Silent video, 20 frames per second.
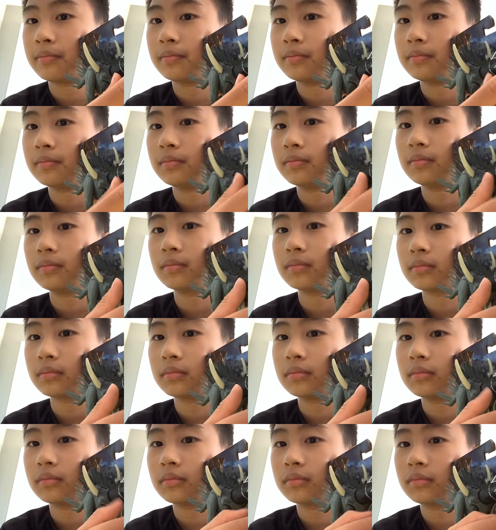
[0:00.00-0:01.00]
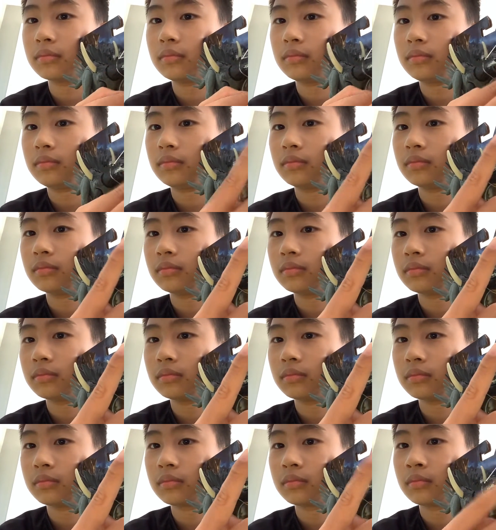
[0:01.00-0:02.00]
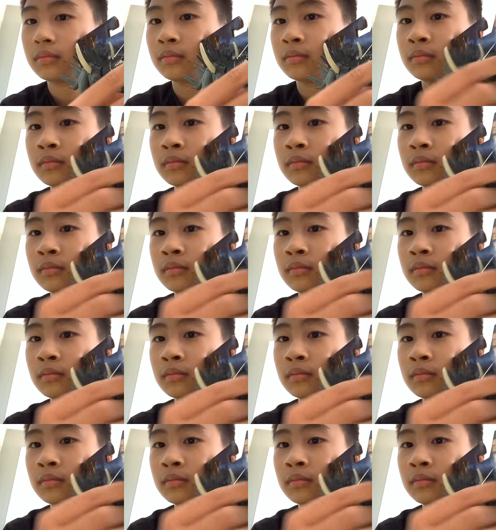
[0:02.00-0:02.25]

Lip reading: Nobody speaks.